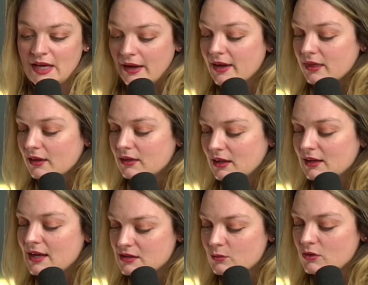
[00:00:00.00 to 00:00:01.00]
yeah, I
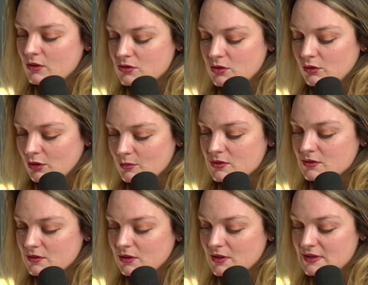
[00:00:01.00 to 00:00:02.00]
think connecting with those two
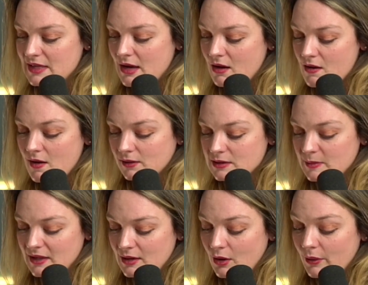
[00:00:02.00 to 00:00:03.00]
groups, because they are
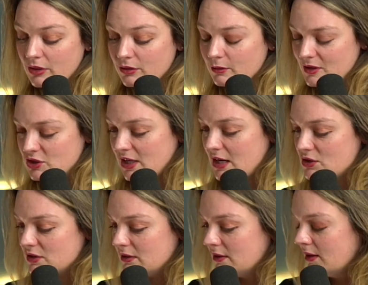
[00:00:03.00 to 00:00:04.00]
ultimately going through
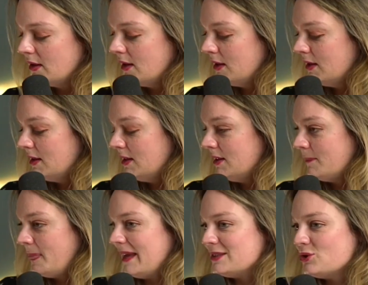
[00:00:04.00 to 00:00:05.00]
education.
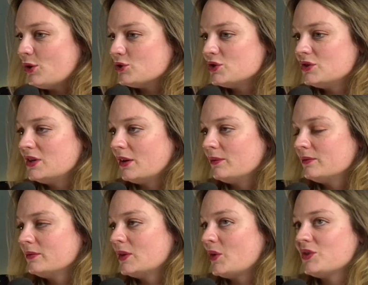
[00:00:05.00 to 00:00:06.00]
It's not, you
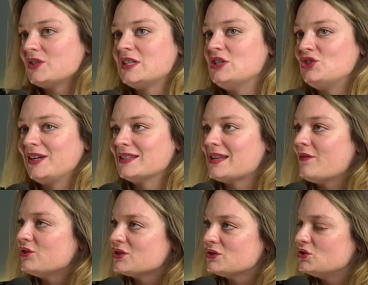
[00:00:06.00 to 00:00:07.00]
know, not that teaching is
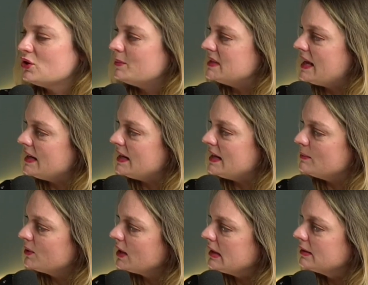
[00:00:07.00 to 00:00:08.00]
ever just a job to
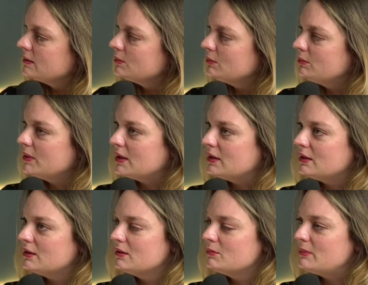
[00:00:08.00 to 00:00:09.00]
anybody, but
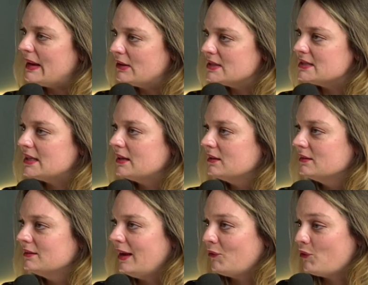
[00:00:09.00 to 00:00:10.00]
parenting
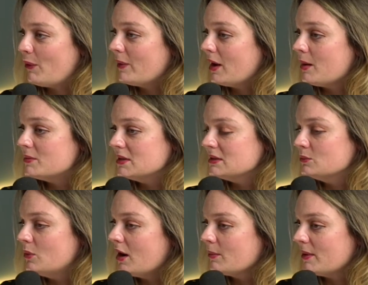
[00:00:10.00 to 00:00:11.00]
and growing up doesn't
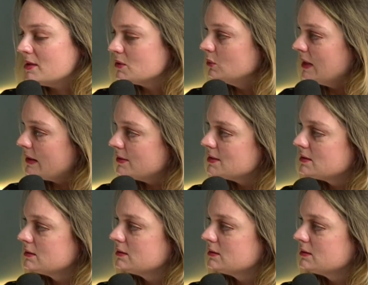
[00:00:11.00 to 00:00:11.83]
work by school hours.